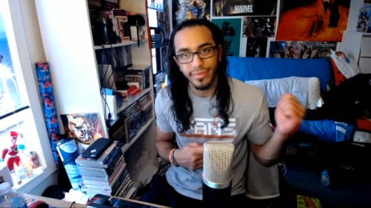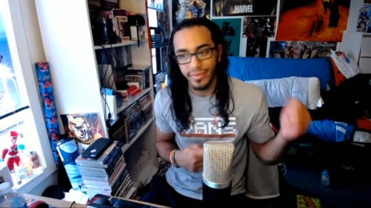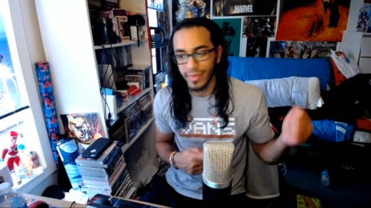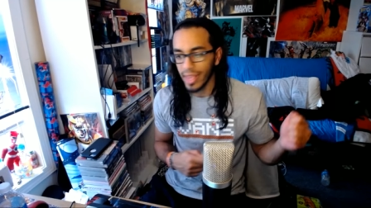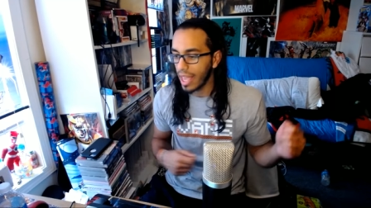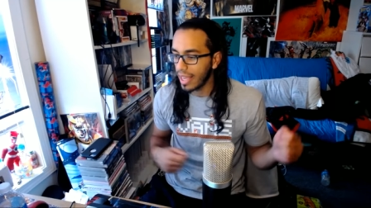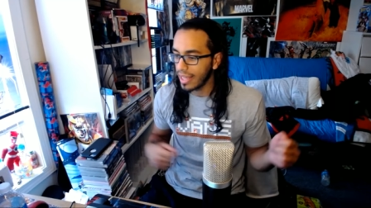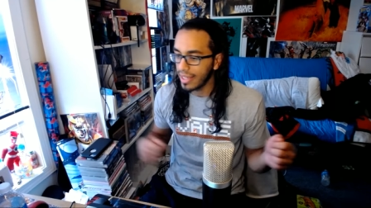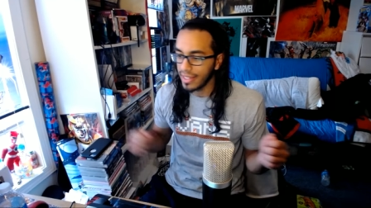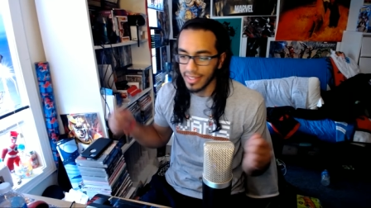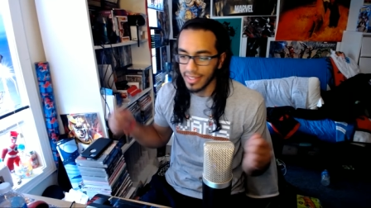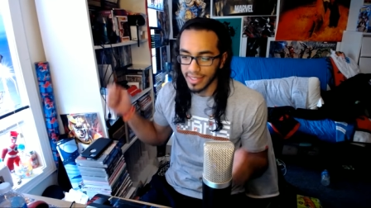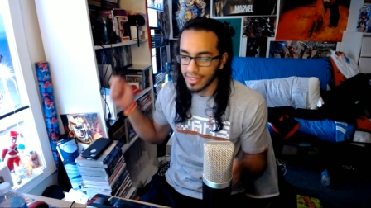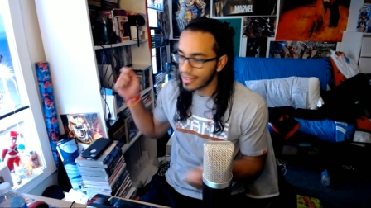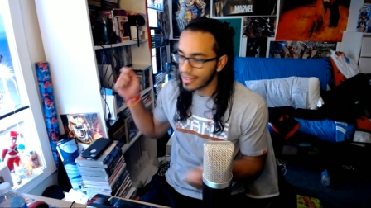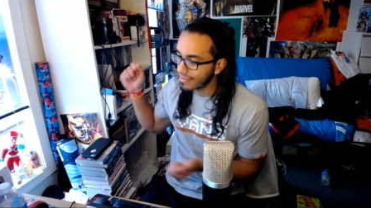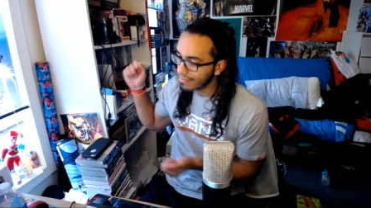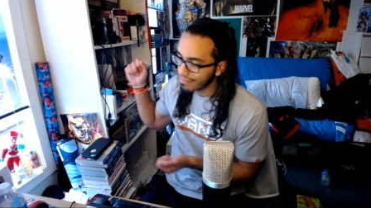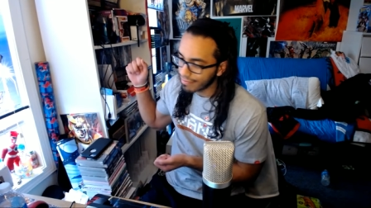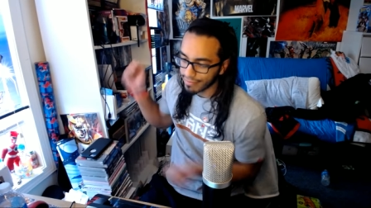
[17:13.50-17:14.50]
He just
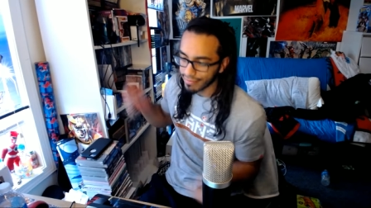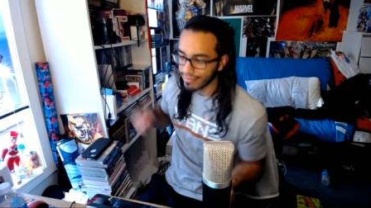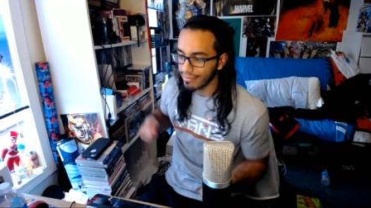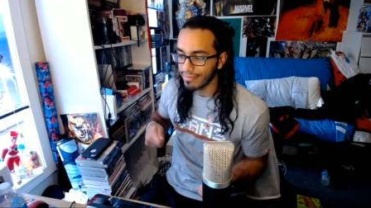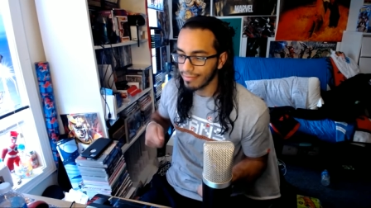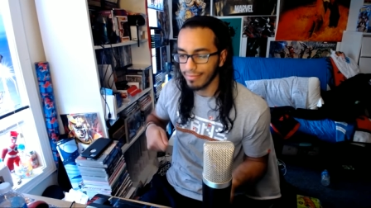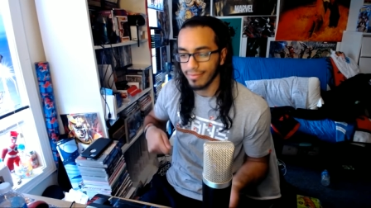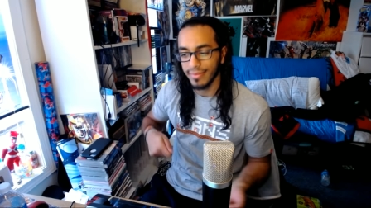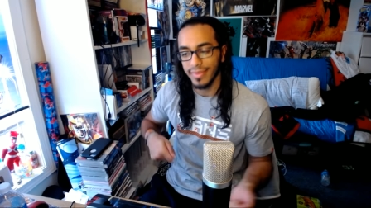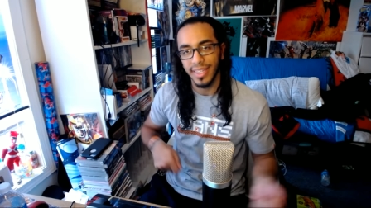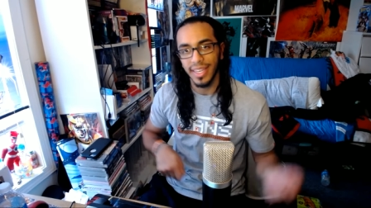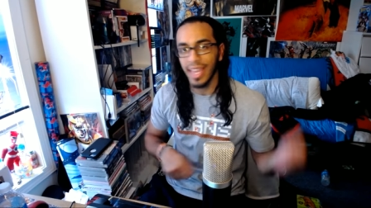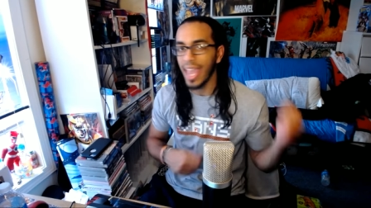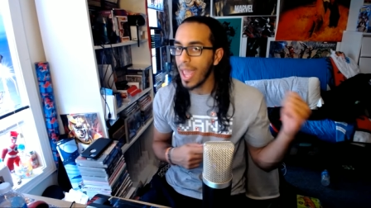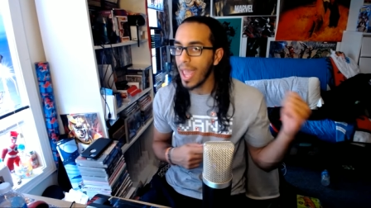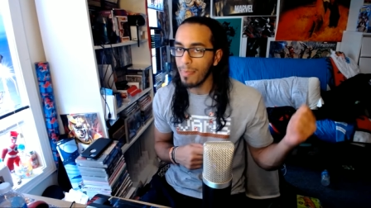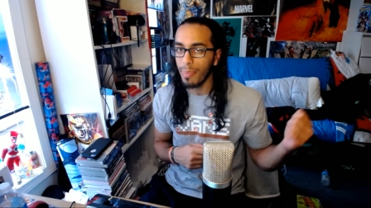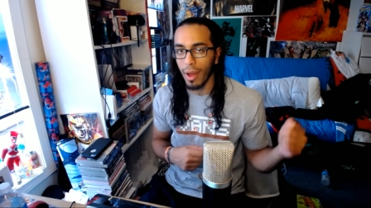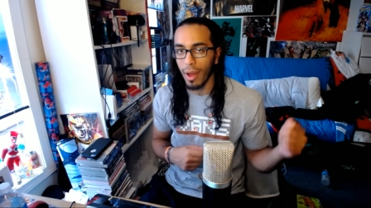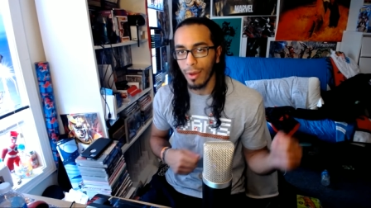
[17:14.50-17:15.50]

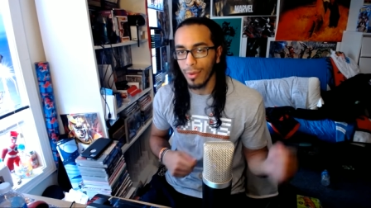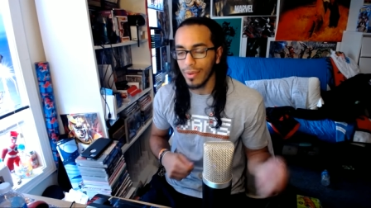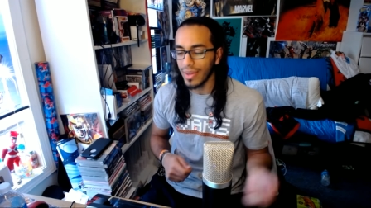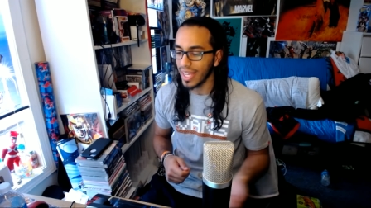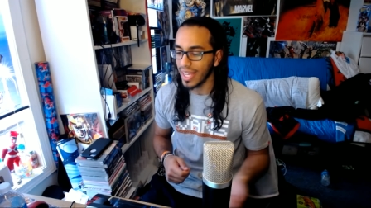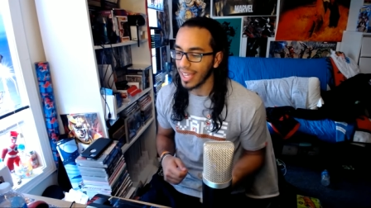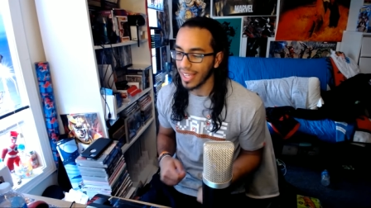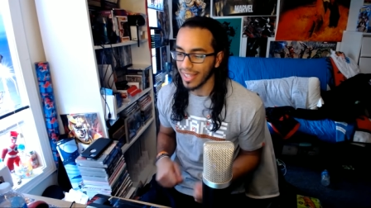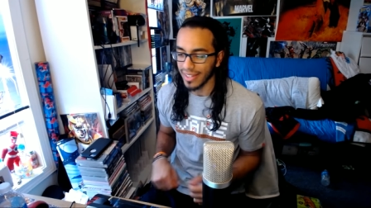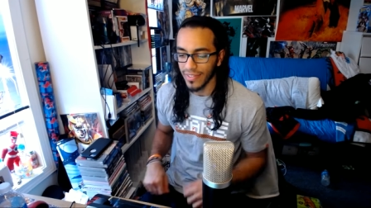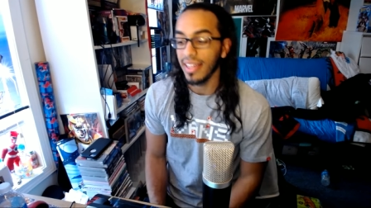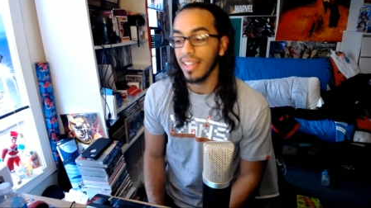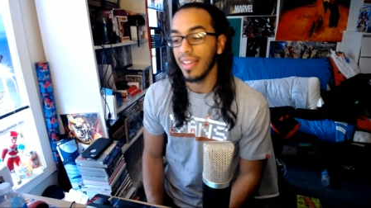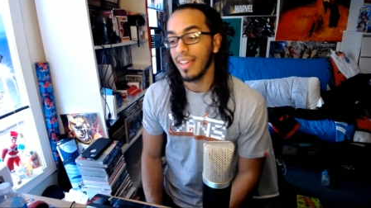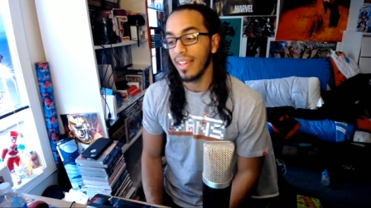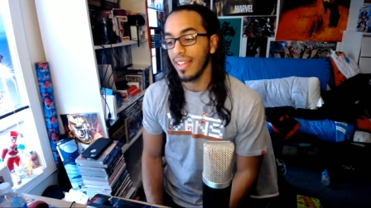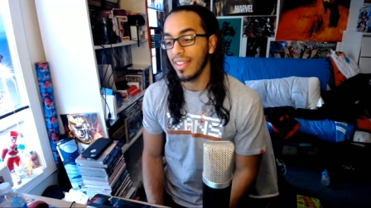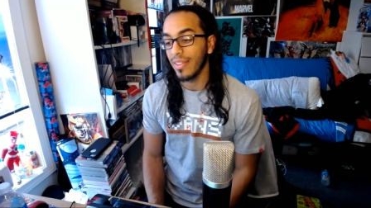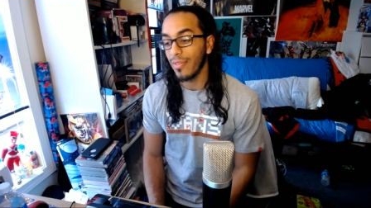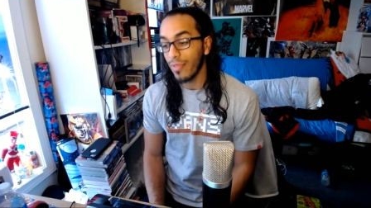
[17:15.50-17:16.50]
keep on digging.
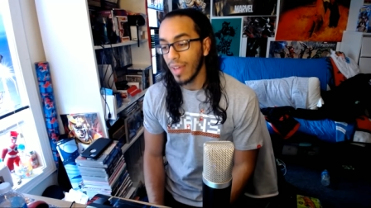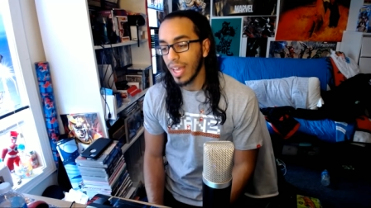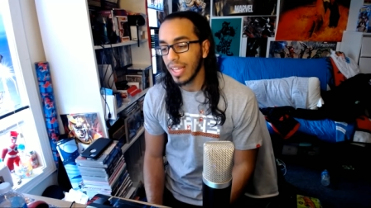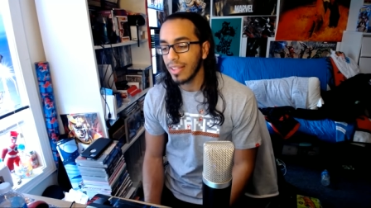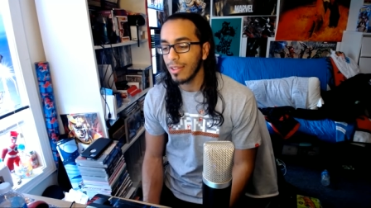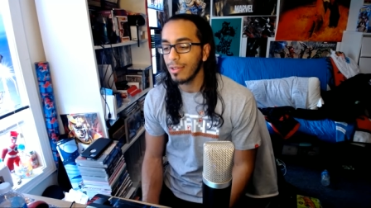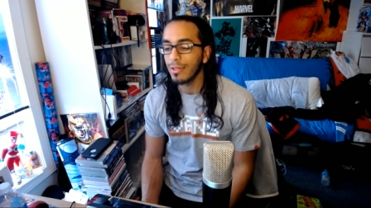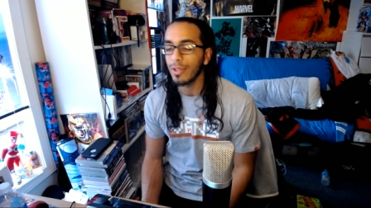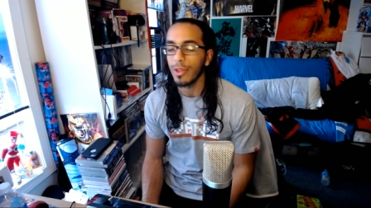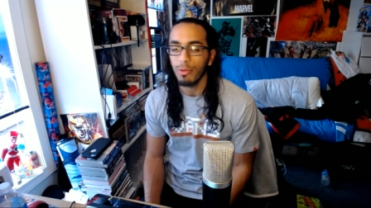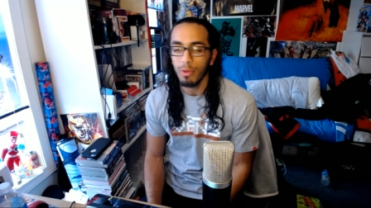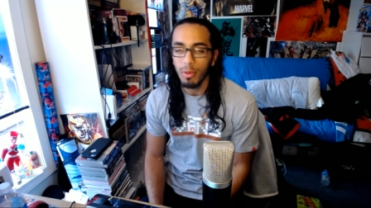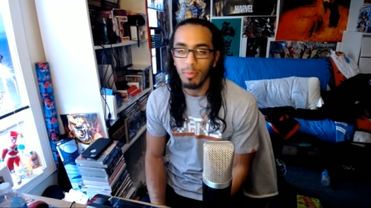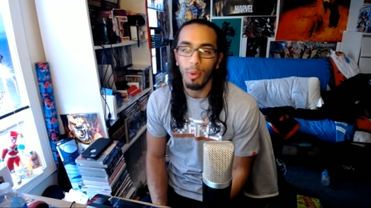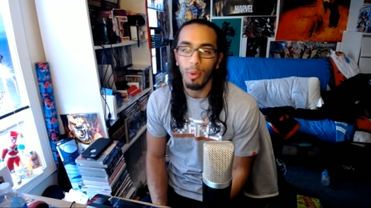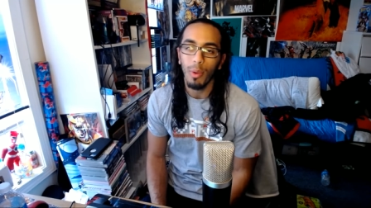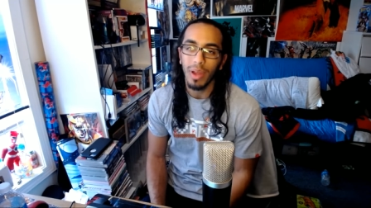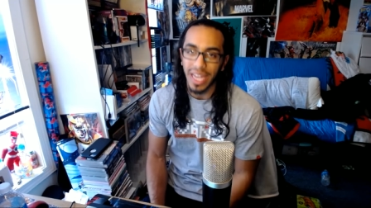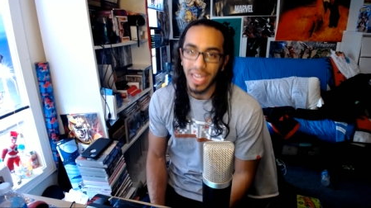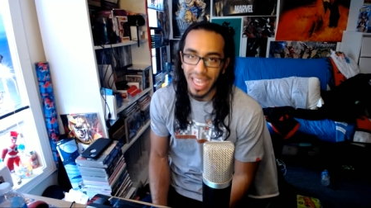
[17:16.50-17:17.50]
The fact that there's a
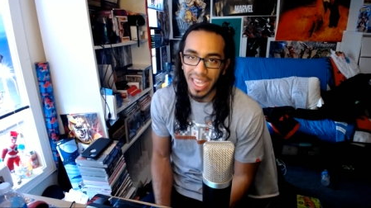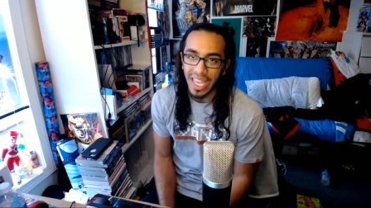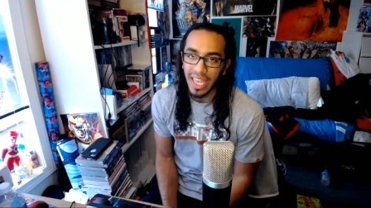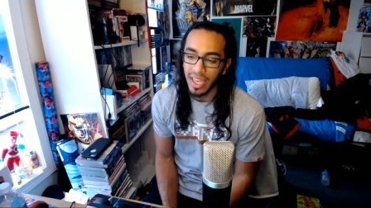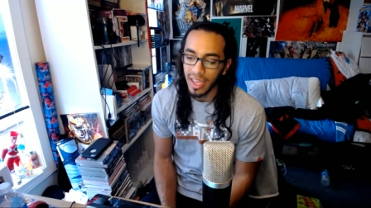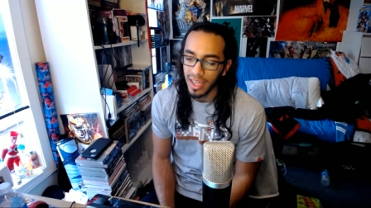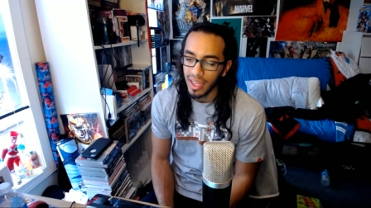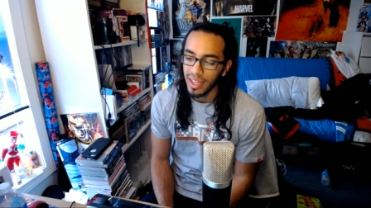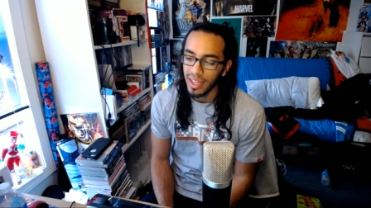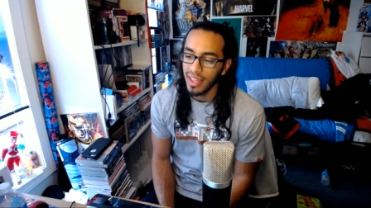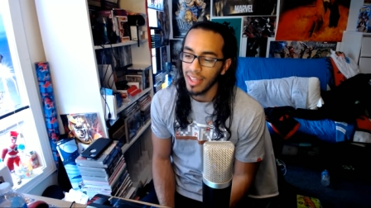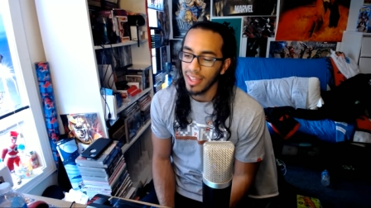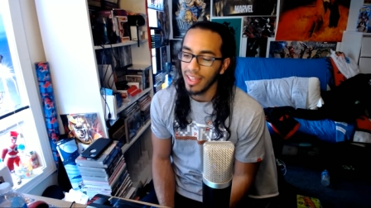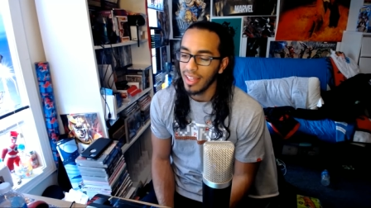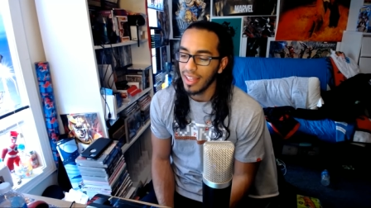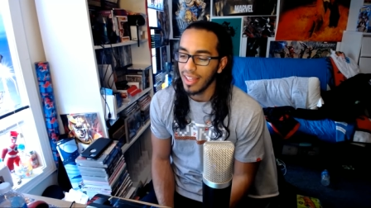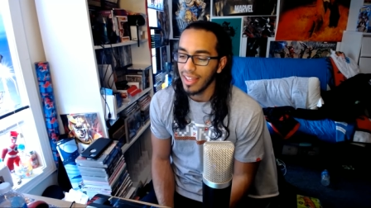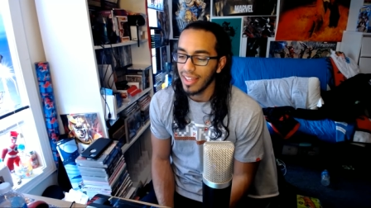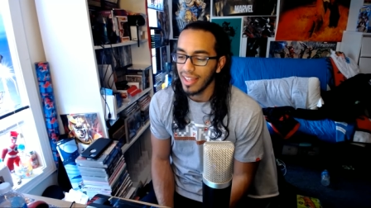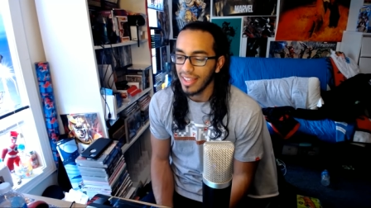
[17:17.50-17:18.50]
3.8,
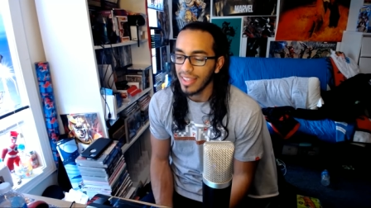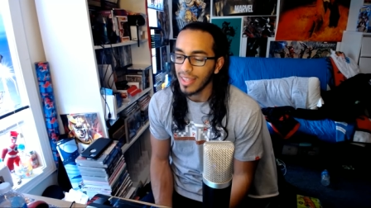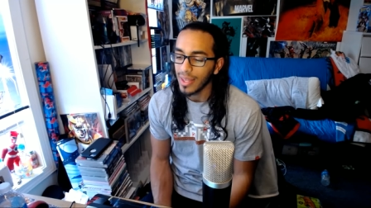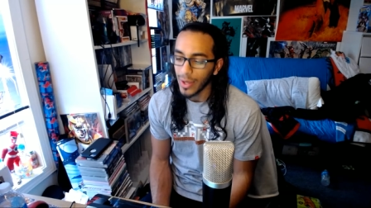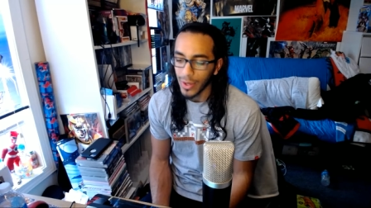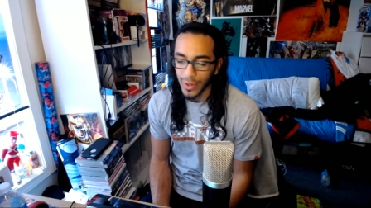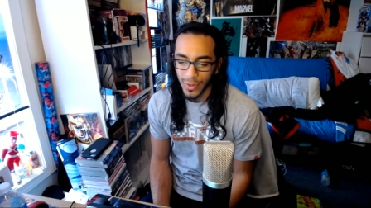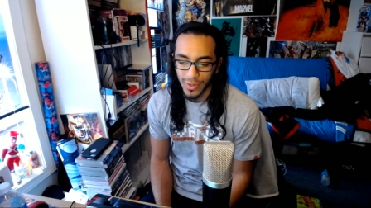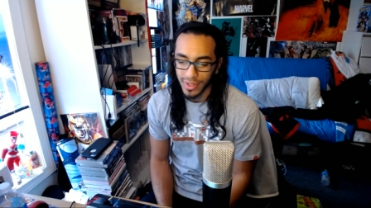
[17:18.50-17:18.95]
yo.